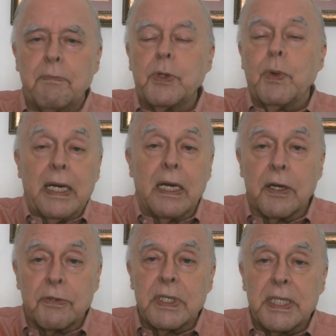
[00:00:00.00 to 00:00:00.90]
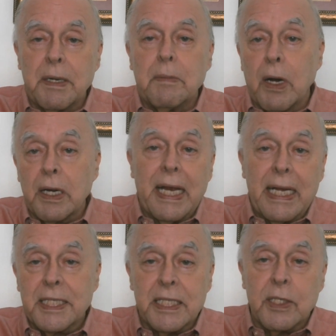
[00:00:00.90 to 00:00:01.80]
between countries and among
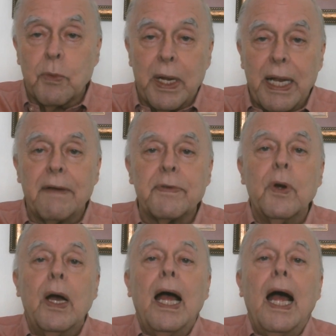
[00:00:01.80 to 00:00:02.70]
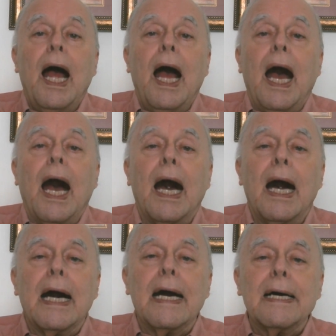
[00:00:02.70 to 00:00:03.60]
nations and what have you.
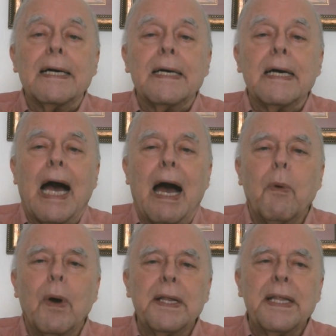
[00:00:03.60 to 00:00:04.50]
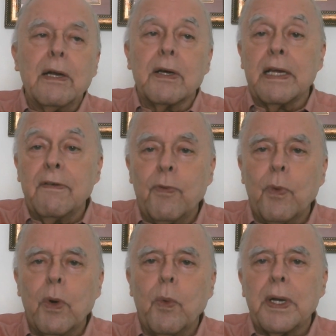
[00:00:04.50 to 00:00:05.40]
What are they looking
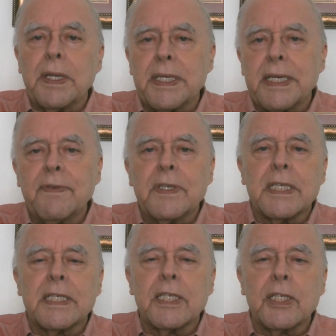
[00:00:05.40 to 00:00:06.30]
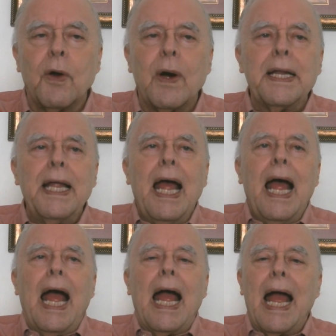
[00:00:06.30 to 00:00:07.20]
for? What are the differences and so on?
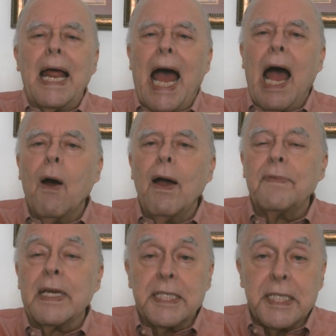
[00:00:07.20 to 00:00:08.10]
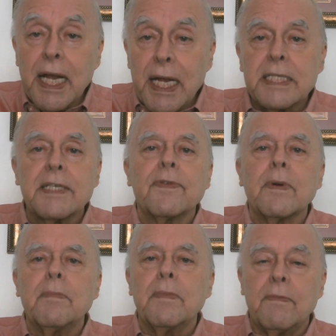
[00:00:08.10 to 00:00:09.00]
And how have they changed
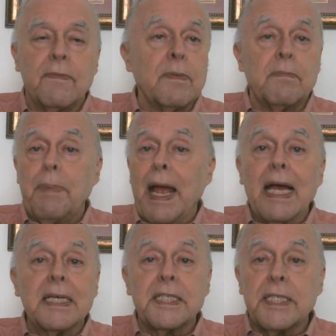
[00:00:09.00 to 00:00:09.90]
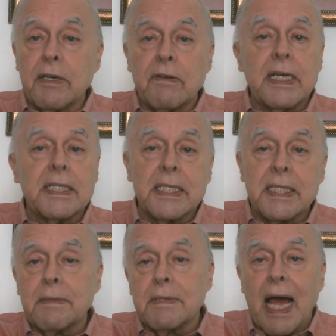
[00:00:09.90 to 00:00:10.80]
from past
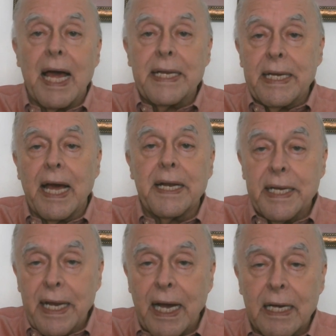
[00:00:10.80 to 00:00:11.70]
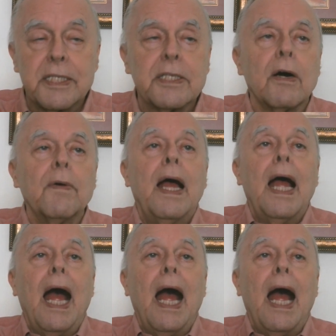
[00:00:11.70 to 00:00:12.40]
generations and la-di-da-di-da? So